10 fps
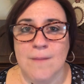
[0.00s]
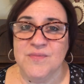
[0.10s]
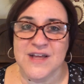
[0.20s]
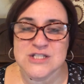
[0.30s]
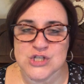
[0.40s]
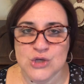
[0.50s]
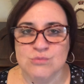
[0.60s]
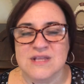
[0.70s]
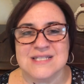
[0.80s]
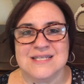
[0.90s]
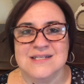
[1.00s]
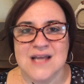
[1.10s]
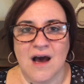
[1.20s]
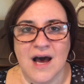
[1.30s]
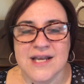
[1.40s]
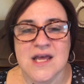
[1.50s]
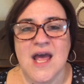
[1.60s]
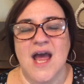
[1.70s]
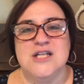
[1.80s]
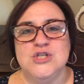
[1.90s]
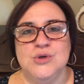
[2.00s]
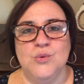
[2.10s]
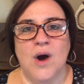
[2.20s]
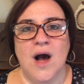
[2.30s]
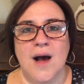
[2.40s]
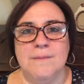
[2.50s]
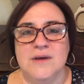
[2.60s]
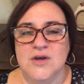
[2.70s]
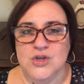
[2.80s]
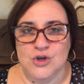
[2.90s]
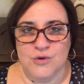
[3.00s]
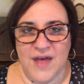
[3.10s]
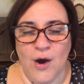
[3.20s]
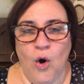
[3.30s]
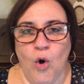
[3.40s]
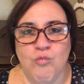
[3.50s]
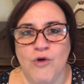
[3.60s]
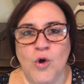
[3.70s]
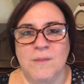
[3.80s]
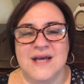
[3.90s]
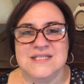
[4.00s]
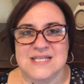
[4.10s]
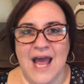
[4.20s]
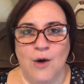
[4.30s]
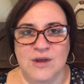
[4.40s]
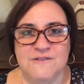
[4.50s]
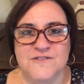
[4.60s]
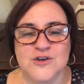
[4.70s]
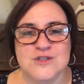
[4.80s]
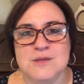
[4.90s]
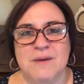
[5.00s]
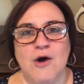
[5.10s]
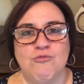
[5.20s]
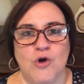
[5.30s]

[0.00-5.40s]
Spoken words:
that's cute. That's a nod to, you know, that whole romance and how he feels about